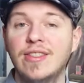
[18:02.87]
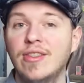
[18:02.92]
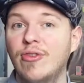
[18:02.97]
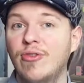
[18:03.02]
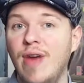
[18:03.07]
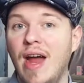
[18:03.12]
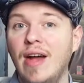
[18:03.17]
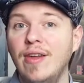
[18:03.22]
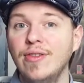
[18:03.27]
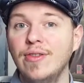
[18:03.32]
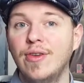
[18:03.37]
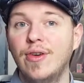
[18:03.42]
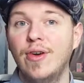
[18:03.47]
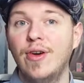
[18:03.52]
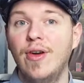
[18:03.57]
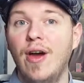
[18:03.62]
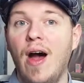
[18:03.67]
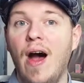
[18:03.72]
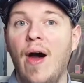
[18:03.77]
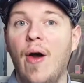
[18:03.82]
around
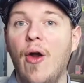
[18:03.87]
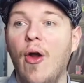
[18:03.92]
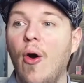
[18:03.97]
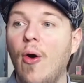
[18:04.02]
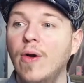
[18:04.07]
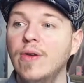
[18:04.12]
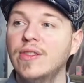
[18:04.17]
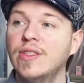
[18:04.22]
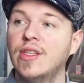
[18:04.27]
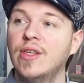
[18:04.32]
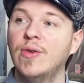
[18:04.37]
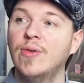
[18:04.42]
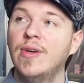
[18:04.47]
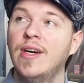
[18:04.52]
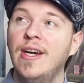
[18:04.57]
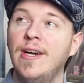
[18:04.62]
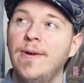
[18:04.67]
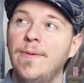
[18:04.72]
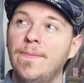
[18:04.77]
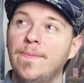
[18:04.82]
her are also
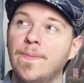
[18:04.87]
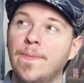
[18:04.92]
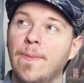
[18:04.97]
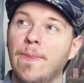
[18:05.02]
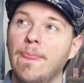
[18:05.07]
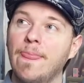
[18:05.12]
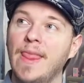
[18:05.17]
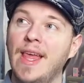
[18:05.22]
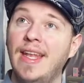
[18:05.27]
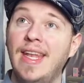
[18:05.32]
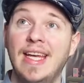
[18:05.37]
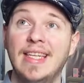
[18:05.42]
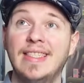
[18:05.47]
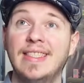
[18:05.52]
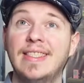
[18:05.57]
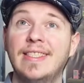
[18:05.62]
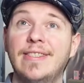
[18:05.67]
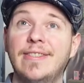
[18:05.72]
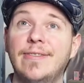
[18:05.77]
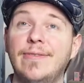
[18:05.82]

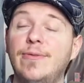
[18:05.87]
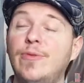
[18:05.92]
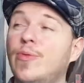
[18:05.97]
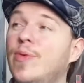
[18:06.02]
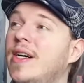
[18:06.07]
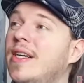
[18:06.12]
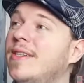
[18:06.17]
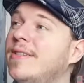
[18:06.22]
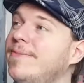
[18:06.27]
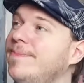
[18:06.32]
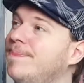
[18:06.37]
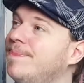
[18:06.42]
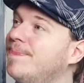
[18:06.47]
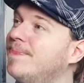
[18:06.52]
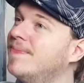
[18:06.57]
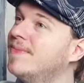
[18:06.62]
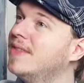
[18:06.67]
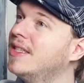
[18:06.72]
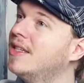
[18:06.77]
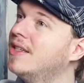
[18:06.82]
less, well,
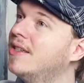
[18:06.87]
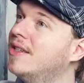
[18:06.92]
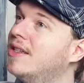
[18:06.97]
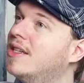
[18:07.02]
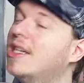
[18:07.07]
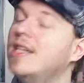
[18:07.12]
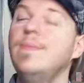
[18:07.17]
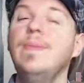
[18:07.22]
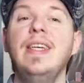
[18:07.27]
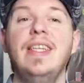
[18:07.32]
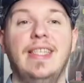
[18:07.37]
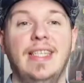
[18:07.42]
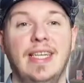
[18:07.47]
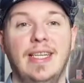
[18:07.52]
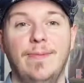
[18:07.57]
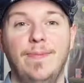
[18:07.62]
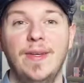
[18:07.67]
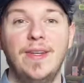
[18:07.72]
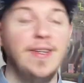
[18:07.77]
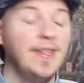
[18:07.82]

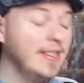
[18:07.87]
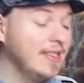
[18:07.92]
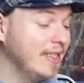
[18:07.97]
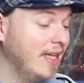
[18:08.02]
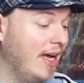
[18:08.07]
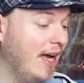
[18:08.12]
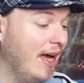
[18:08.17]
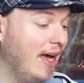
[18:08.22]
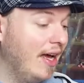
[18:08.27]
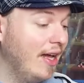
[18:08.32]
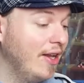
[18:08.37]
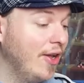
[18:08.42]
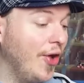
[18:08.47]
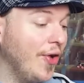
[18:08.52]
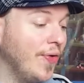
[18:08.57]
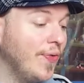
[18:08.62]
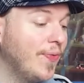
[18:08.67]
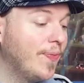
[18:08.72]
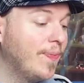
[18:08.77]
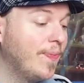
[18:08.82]
comedic, because a lot
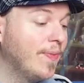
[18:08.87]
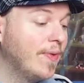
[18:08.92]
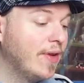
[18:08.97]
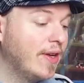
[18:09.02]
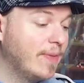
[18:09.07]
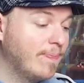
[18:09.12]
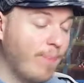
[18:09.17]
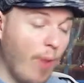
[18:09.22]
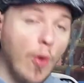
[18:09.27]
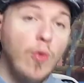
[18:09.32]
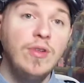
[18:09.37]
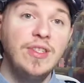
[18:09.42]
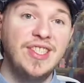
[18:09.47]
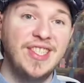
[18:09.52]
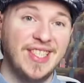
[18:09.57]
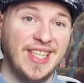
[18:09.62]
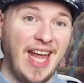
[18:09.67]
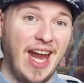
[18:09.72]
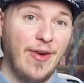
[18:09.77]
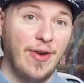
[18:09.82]
of Bones
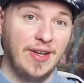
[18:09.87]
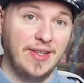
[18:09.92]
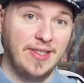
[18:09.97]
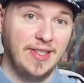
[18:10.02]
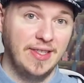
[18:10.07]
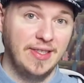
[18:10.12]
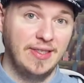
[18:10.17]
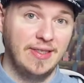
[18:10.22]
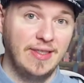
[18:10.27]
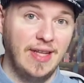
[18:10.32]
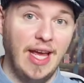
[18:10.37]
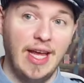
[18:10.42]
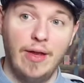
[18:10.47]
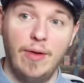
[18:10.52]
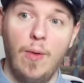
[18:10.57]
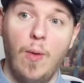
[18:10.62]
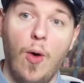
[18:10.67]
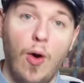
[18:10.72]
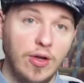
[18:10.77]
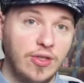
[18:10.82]
characters, like
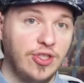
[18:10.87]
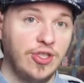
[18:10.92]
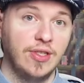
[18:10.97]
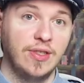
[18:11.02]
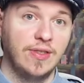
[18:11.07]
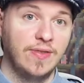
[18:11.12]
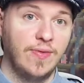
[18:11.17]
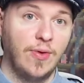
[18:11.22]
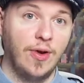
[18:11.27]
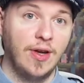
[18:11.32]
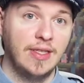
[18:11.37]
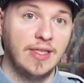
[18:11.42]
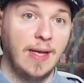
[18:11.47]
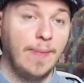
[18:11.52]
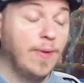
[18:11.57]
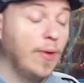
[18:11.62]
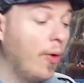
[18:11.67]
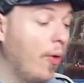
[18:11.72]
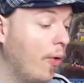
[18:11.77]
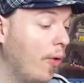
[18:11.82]
Hodgins, for
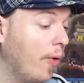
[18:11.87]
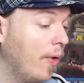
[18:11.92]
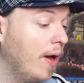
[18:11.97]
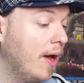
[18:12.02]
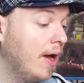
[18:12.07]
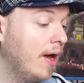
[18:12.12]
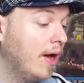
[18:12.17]
example, or